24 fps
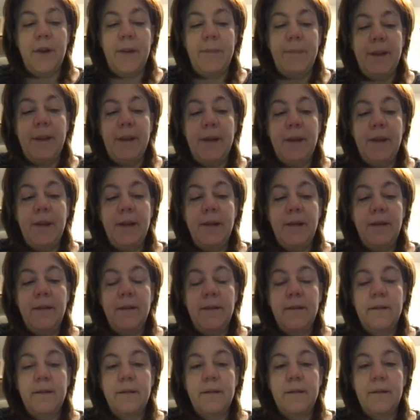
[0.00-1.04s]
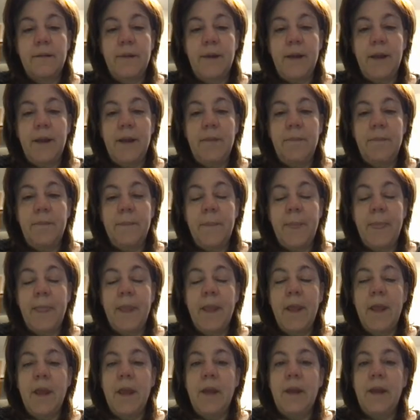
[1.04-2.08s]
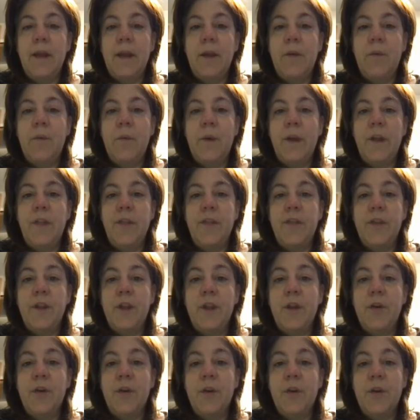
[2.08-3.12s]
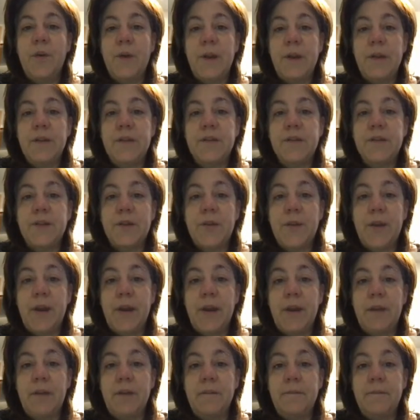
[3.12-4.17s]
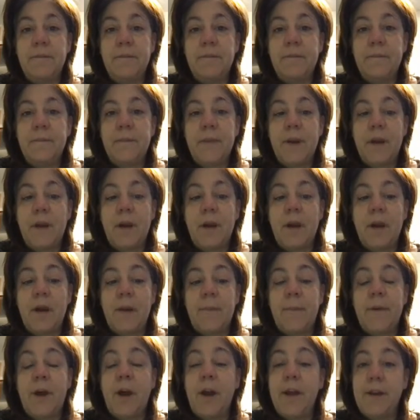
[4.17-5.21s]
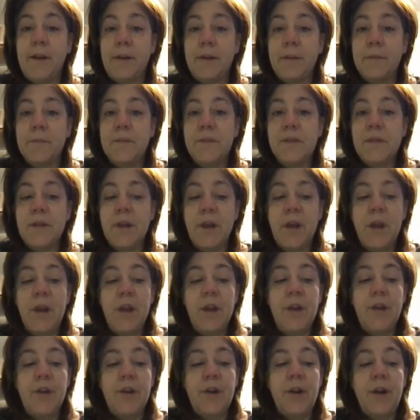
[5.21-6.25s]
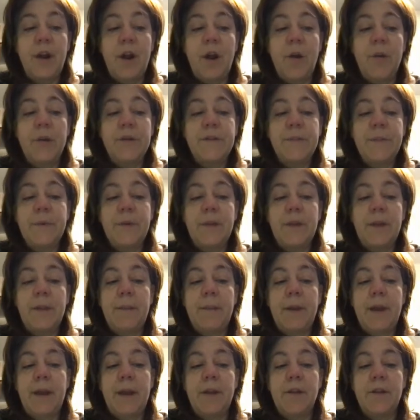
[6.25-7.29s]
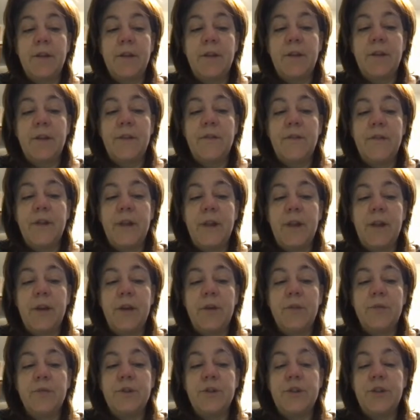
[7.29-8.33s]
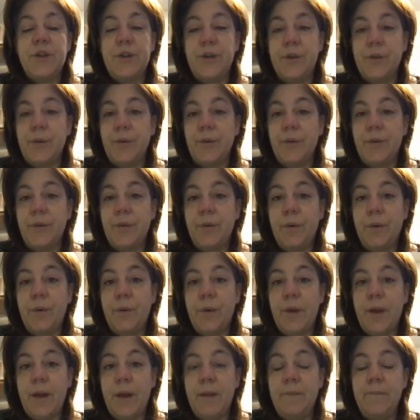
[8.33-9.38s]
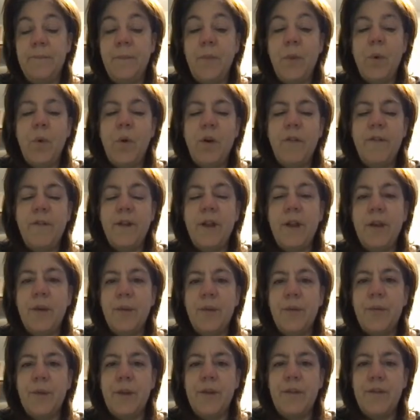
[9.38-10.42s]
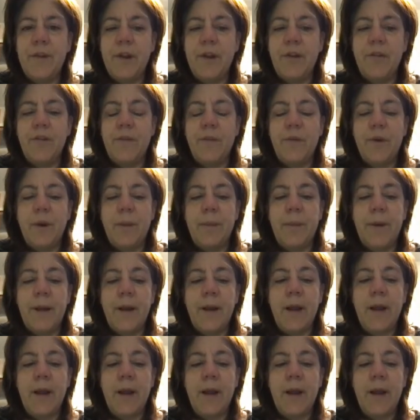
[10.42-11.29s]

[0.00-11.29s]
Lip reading: beginning, okay? Now with your green screen items, you're going to always put them on the video 2, okay? Or video 3, video 4, but